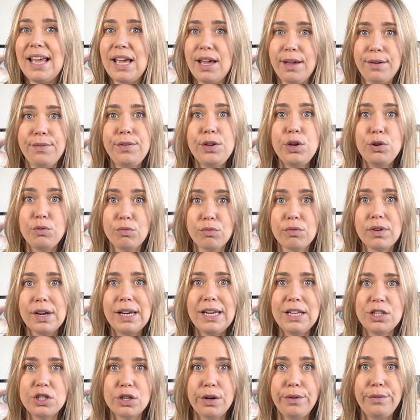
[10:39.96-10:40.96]
if you
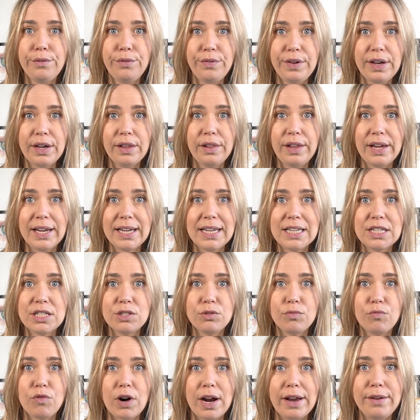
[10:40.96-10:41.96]
really don't feel like
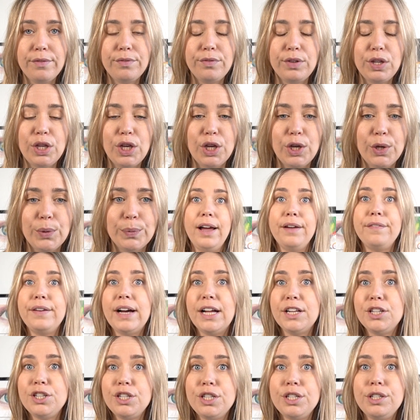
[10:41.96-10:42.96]
it's right for you. I've
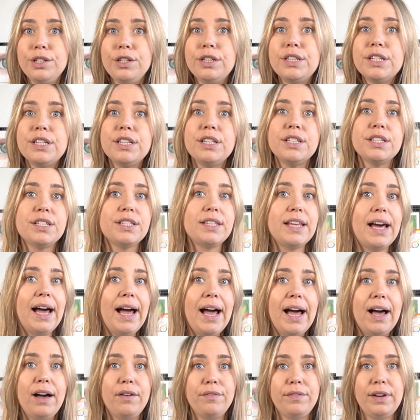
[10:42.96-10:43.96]
had students that
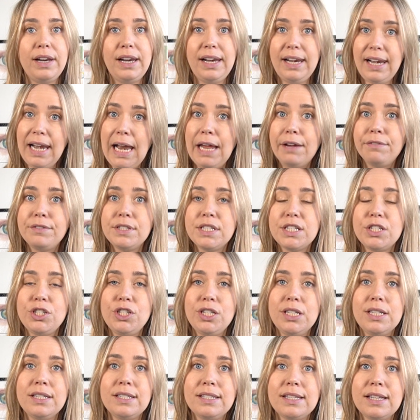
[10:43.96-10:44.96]
have left
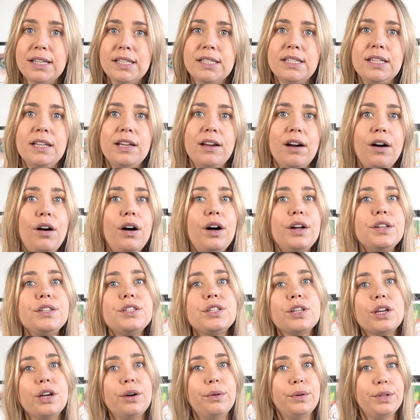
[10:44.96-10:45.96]
GCSE Art
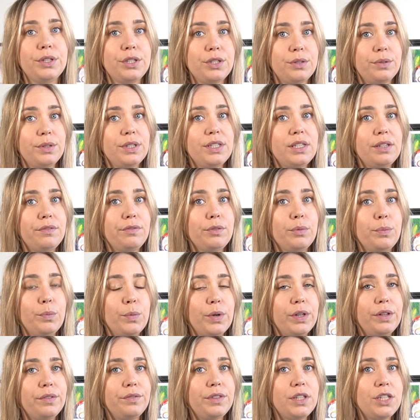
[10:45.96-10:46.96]
to go onto a different
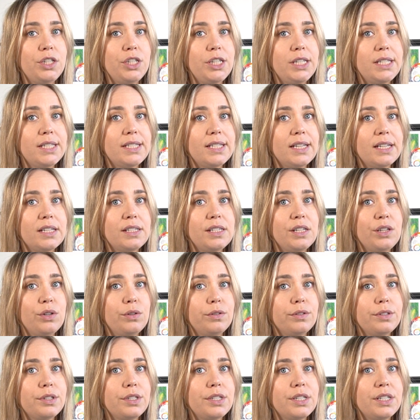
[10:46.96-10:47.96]
one of the GCSE
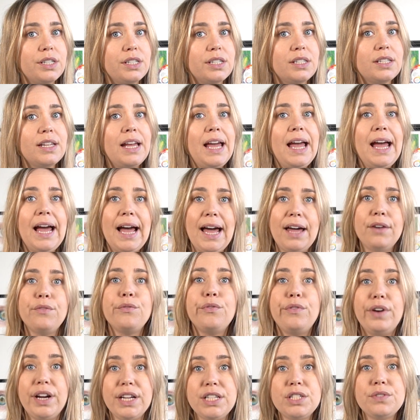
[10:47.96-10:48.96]
courses and
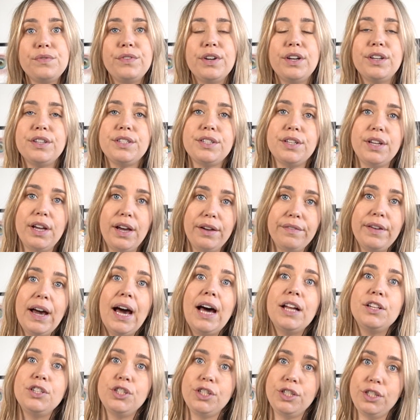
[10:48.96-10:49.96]
vice versa. I've
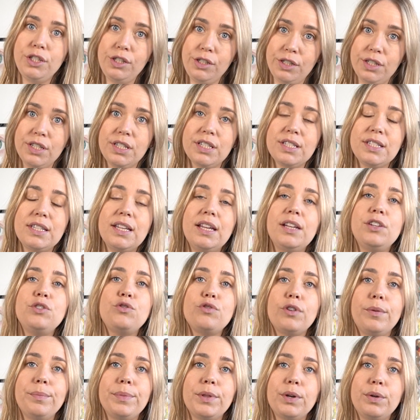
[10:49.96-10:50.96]
had students then
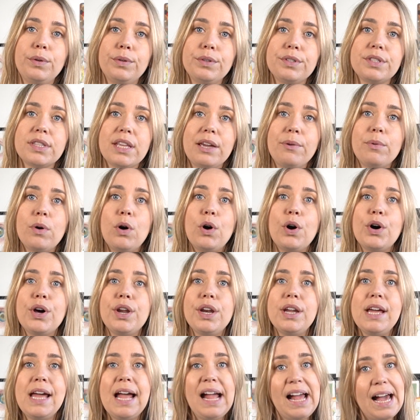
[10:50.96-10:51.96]
drop the course they were
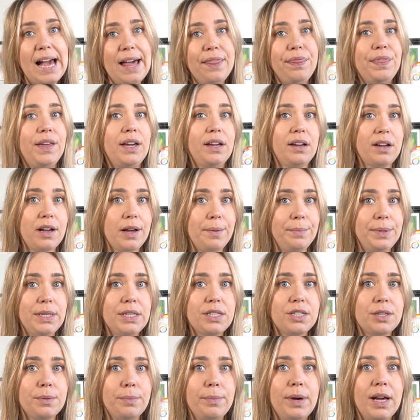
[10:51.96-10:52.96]
on and then come
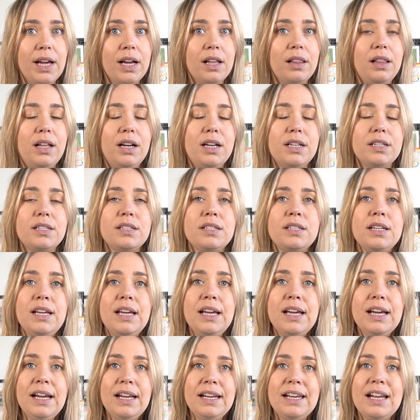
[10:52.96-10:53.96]
into my class.
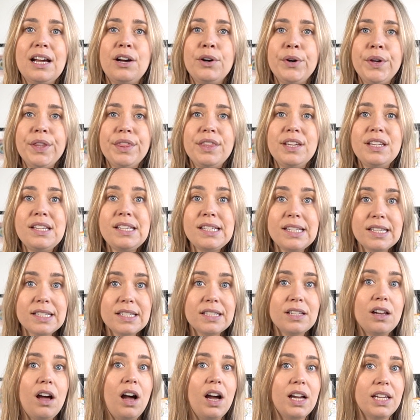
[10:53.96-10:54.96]
Now, this
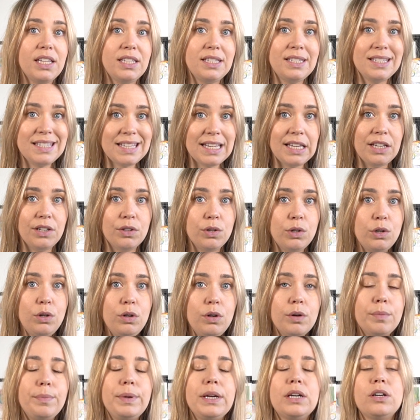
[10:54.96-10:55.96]
isn't ideal
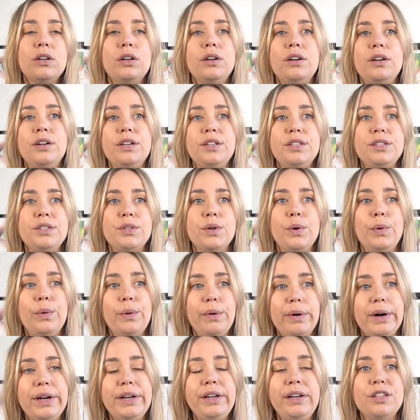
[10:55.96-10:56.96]
because
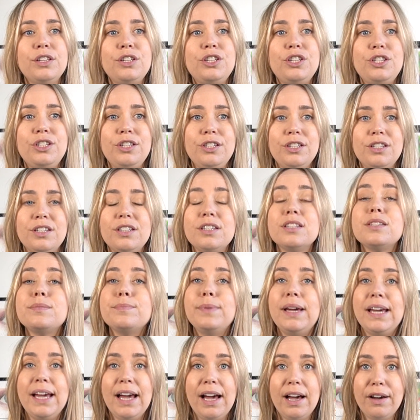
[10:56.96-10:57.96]
one, the students
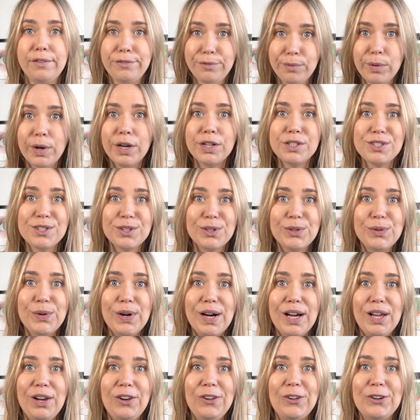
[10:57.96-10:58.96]
may have worked on
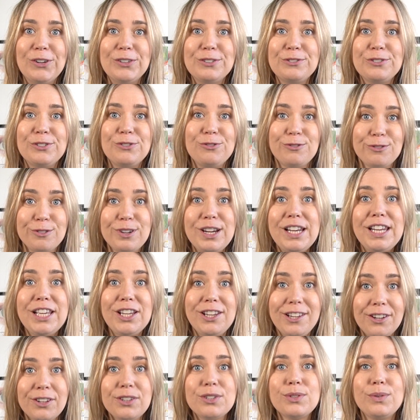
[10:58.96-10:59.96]
quite a lot of
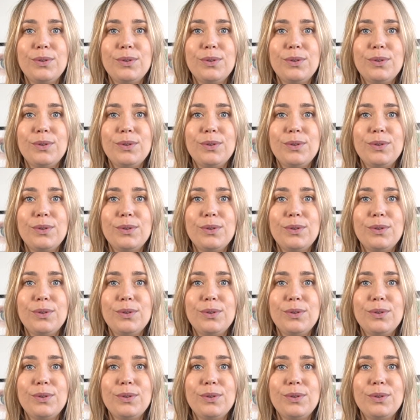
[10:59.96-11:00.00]
really good